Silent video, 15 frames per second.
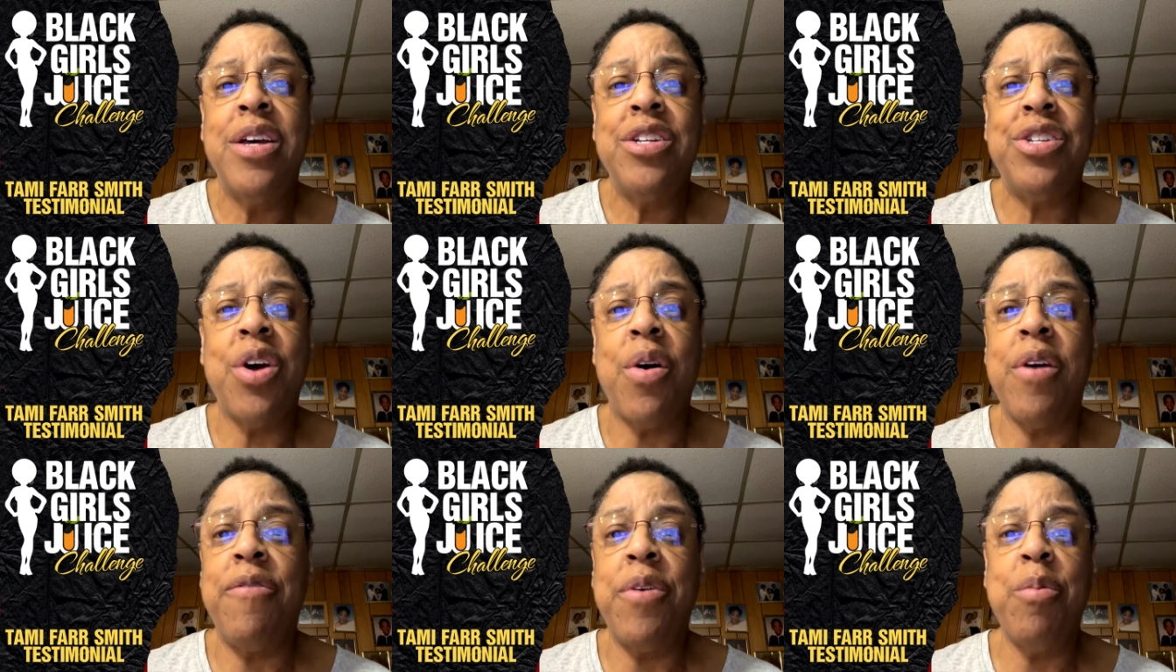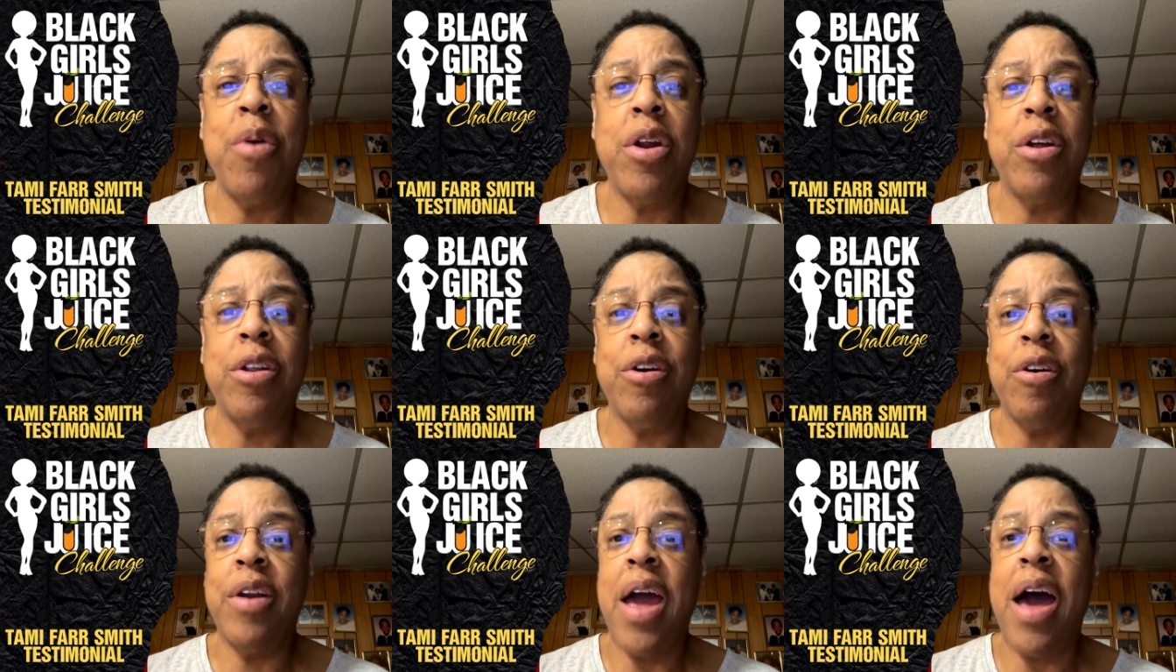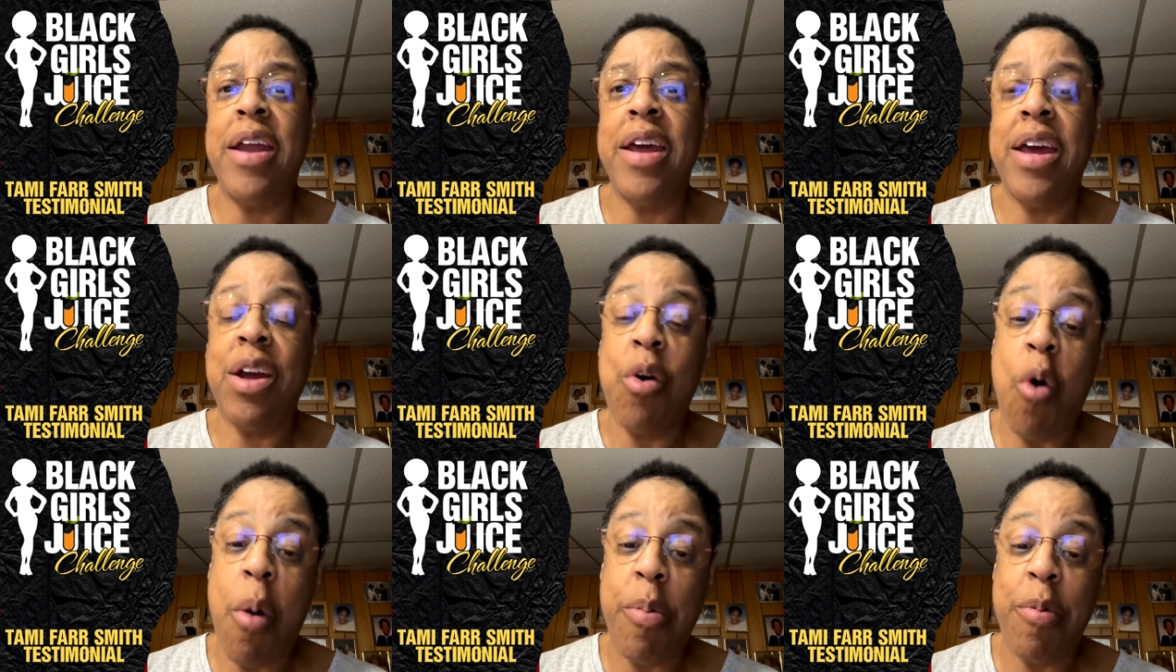So if you want to learn how to
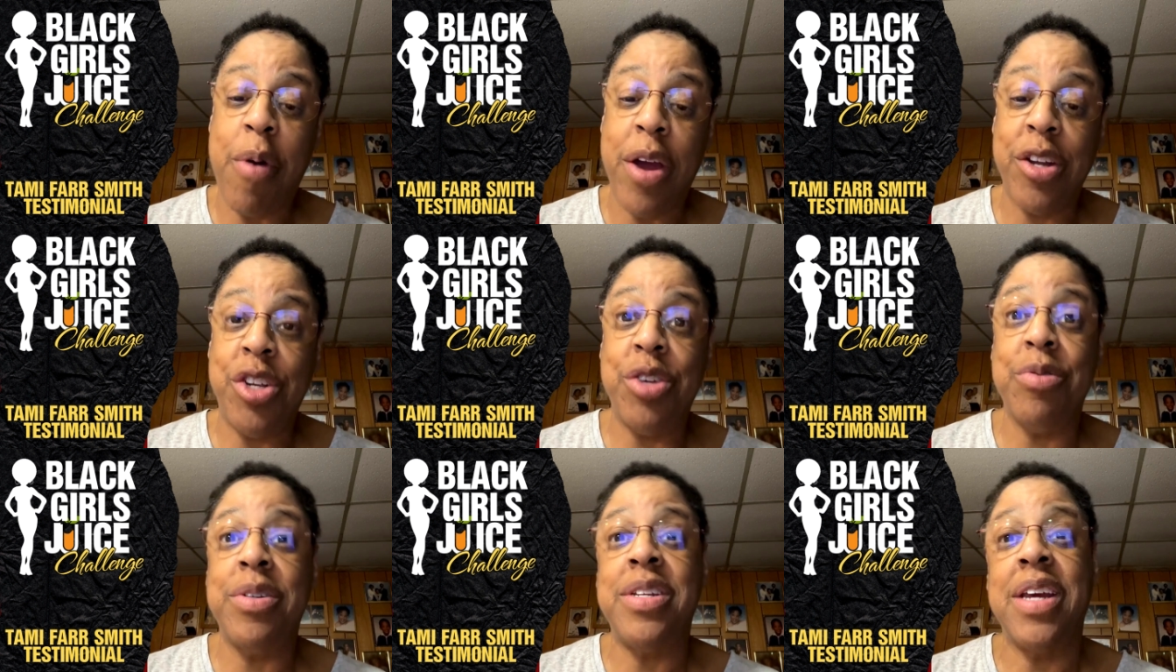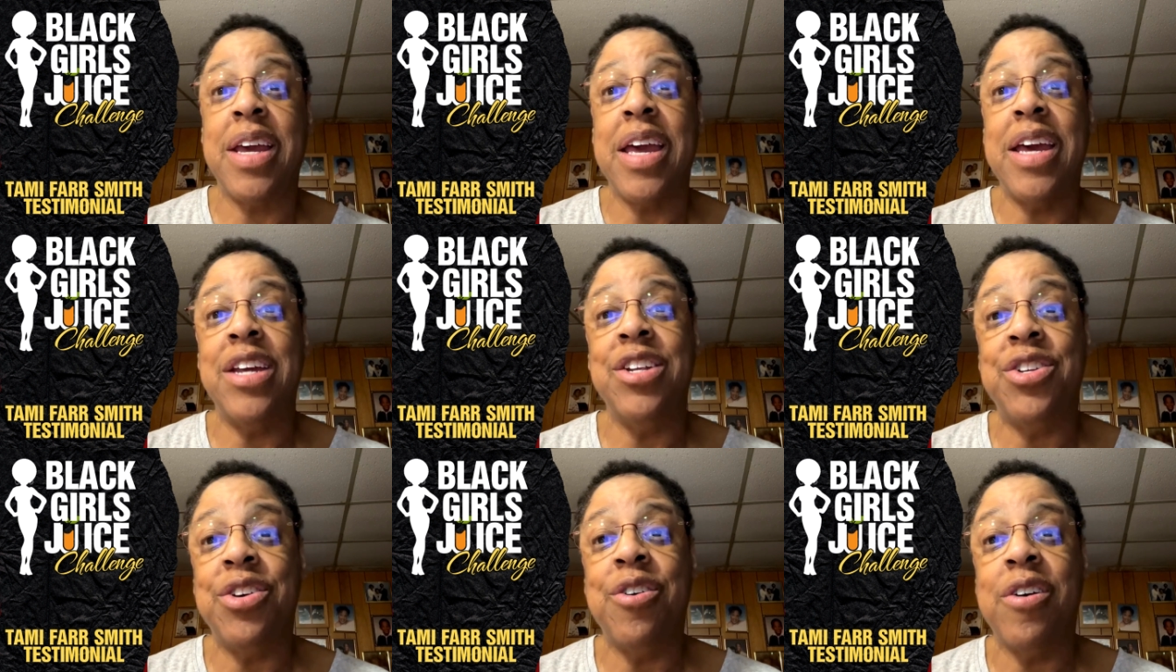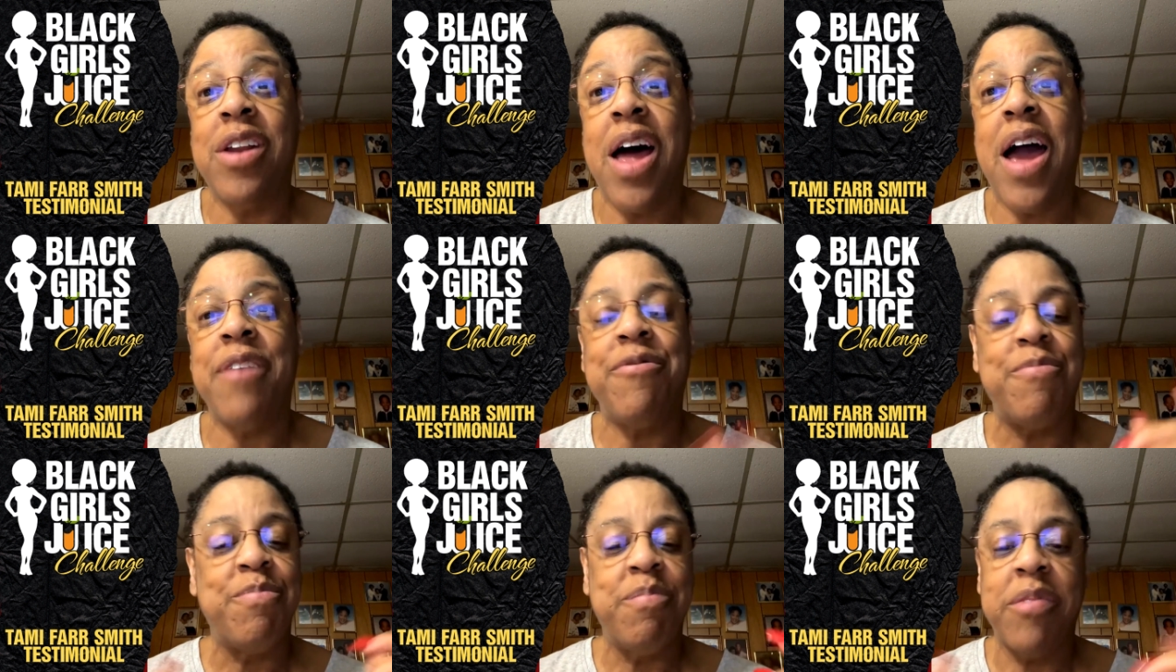incorporate juicing into your
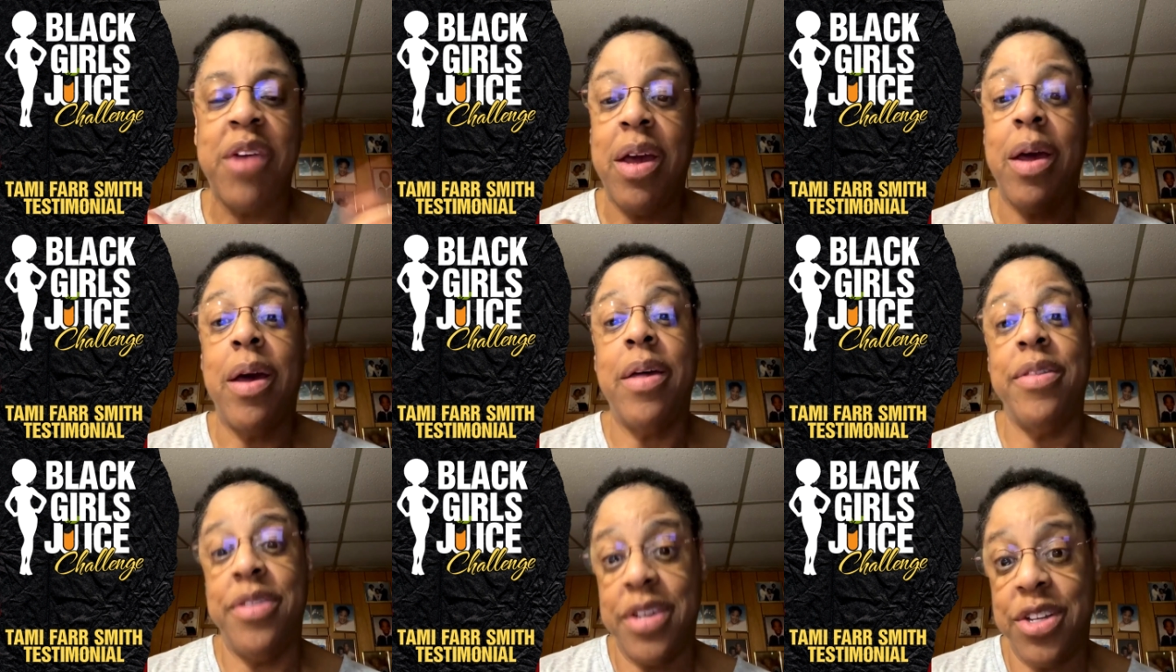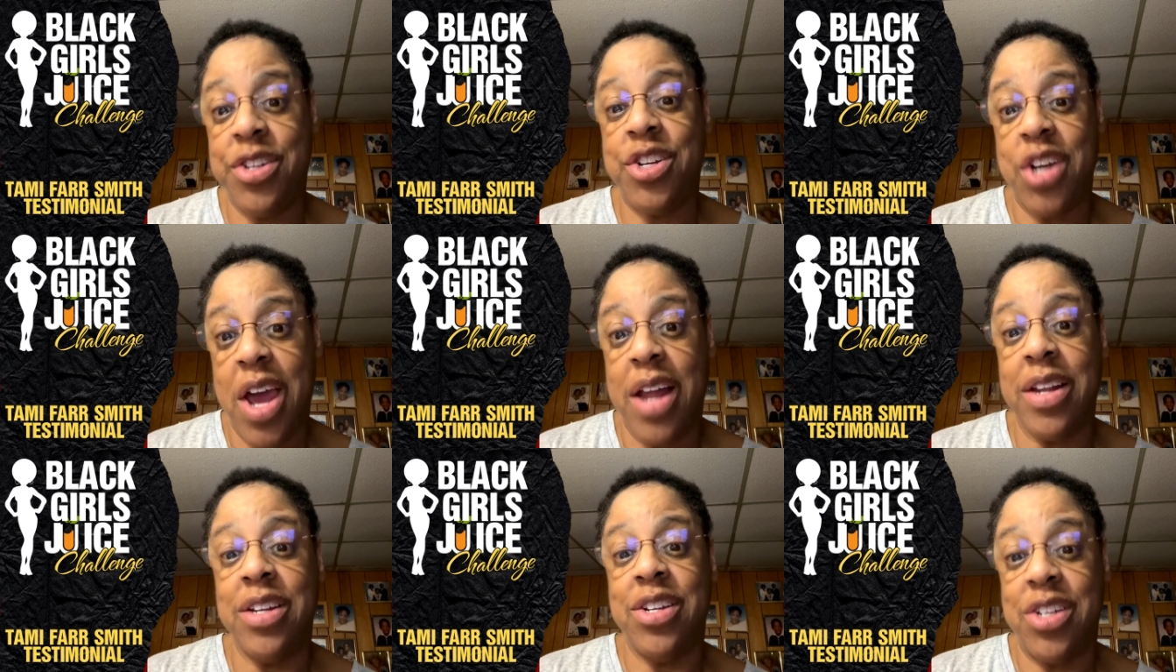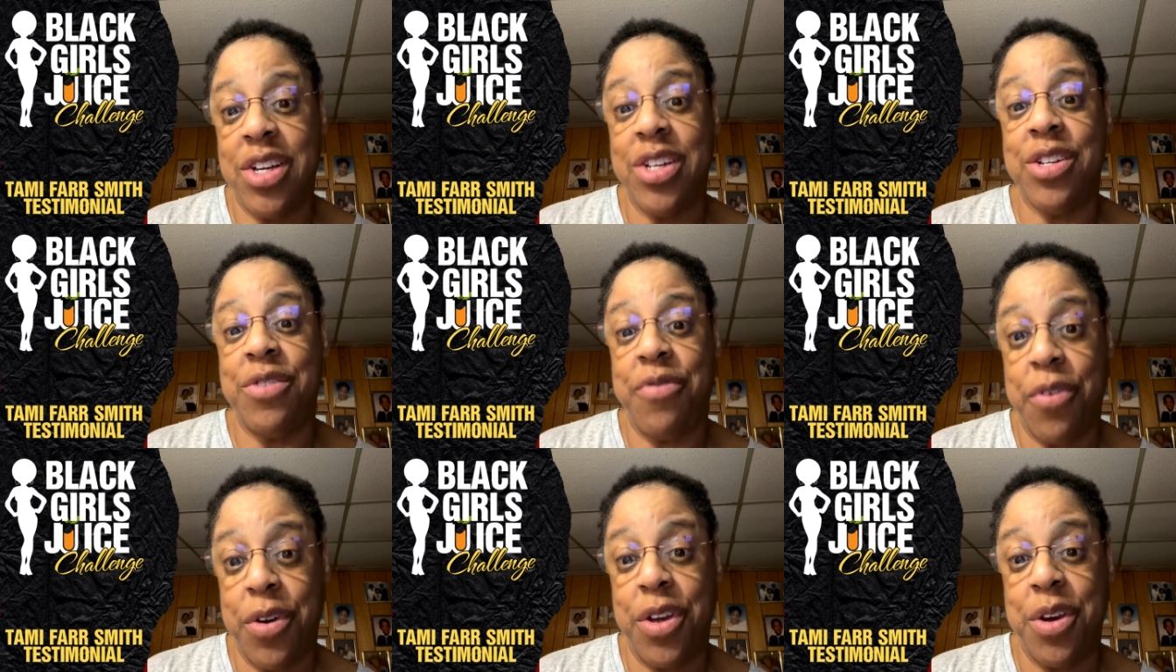life, this challenge is
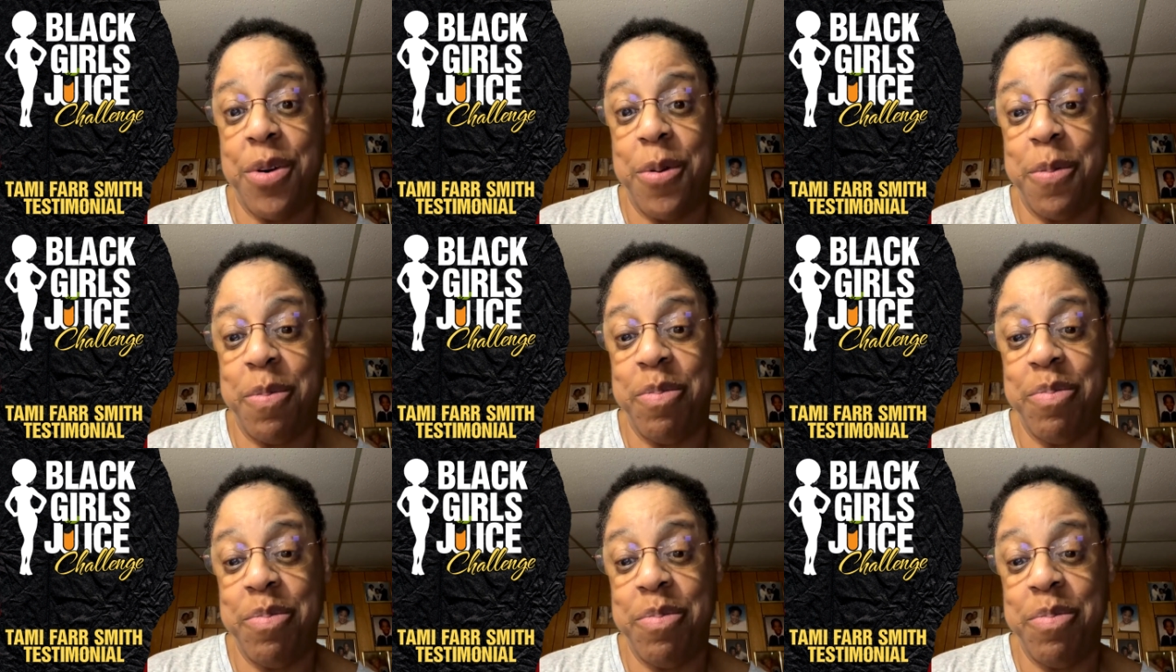for you.